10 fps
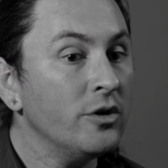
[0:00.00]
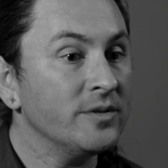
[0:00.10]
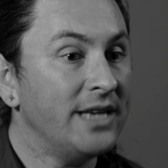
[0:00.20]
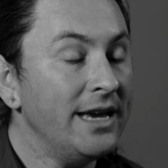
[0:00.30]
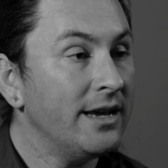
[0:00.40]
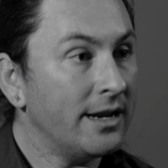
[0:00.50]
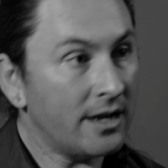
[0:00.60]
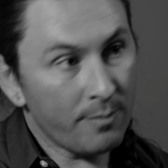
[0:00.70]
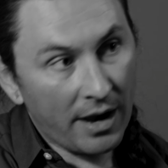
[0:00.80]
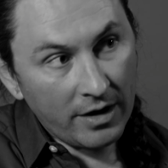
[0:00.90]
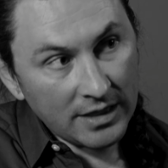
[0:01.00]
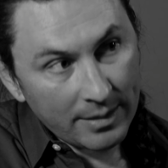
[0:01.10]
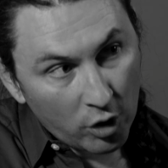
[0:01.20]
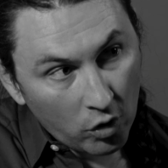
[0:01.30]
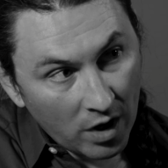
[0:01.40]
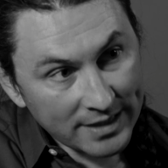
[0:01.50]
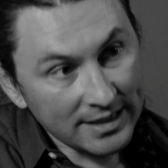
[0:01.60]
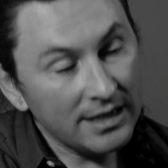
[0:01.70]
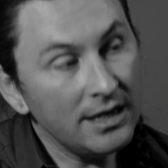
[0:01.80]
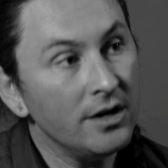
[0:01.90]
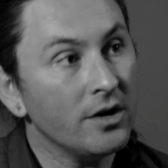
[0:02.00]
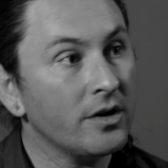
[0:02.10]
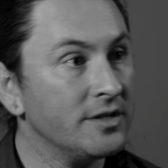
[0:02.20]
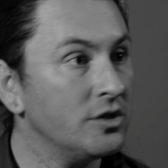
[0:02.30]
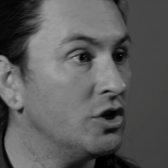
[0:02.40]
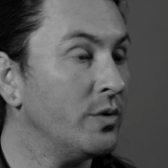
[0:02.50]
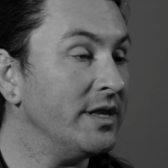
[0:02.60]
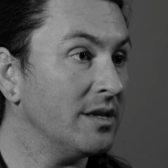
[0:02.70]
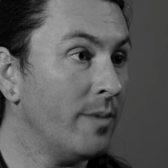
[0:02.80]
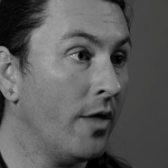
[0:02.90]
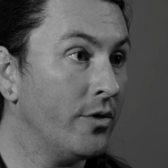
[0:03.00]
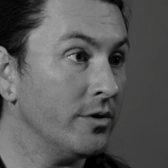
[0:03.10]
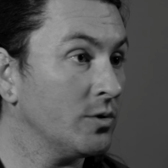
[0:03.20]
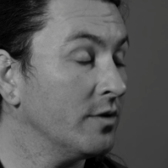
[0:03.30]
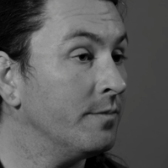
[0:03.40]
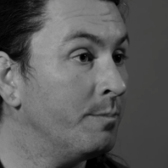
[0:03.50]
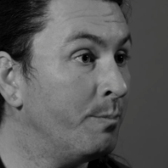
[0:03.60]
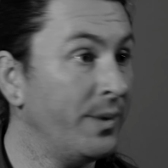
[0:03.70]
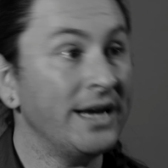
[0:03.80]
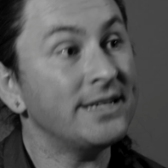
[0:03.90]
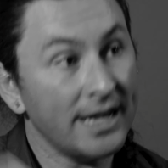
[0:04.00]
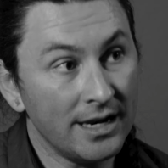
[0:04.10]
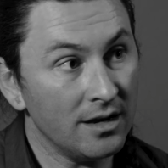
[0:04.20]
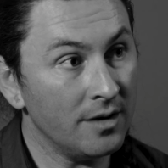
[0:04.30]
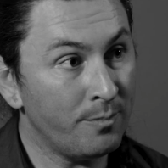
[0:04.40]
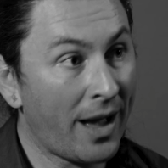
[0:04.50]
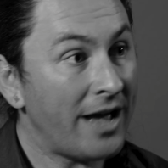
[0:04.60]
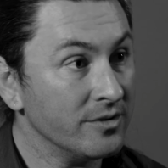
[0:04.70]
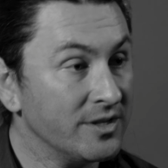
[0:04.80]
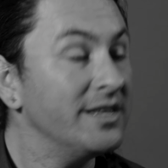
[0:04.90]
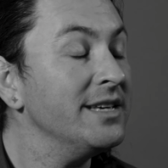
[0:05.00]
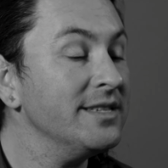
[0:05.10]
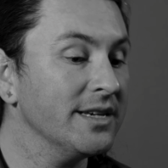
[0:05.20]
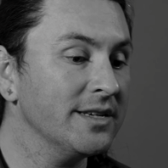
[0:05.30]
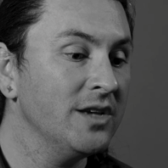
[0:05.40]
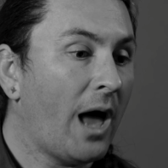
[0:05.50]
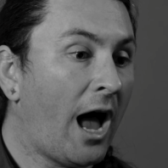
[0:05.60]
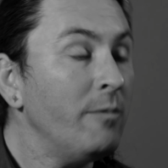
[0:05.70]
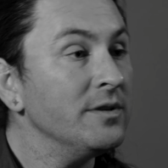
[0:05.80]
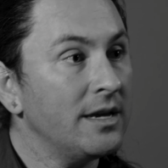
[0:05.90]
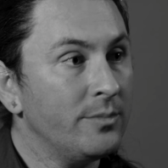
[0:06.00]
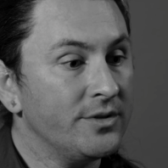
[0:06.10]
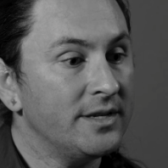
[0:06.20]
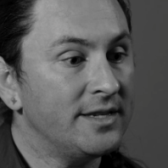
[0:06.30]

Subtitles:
those data and comparing them across years and doing some other sort of big data biostatistics, I was able to